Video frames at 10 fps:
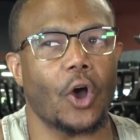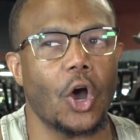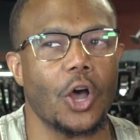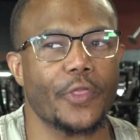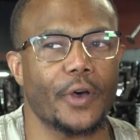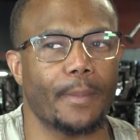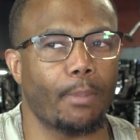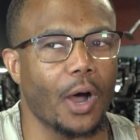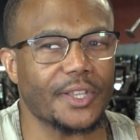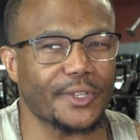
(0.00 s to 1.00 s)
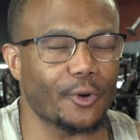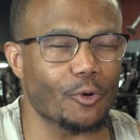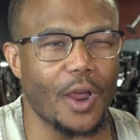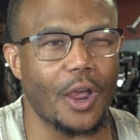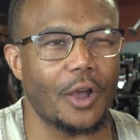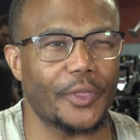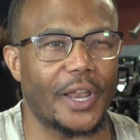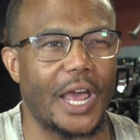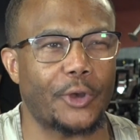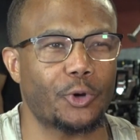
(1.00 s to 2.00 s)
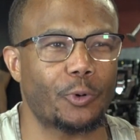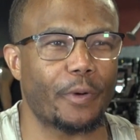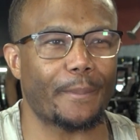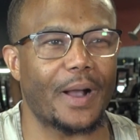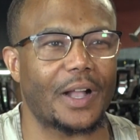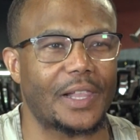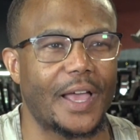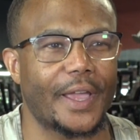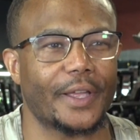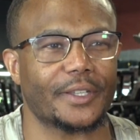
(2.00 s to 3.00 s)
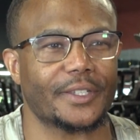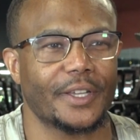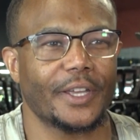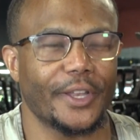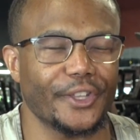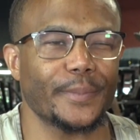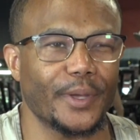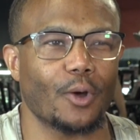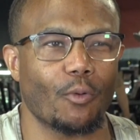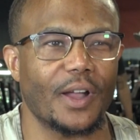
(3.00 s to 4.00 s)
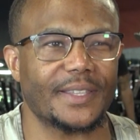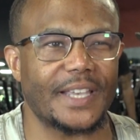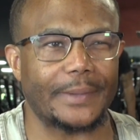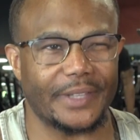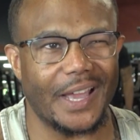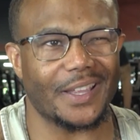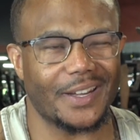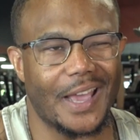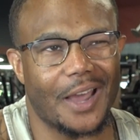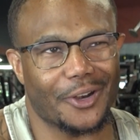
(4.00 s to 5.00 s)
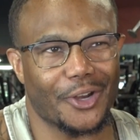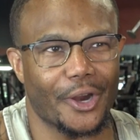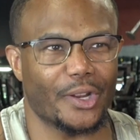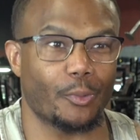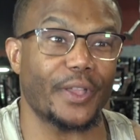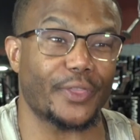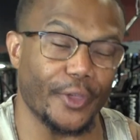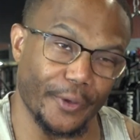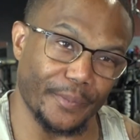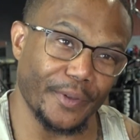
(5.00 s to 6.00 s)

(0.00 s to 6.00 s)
all the bossing around that I do with my clients, this will be the one time that I get down and dirty with them.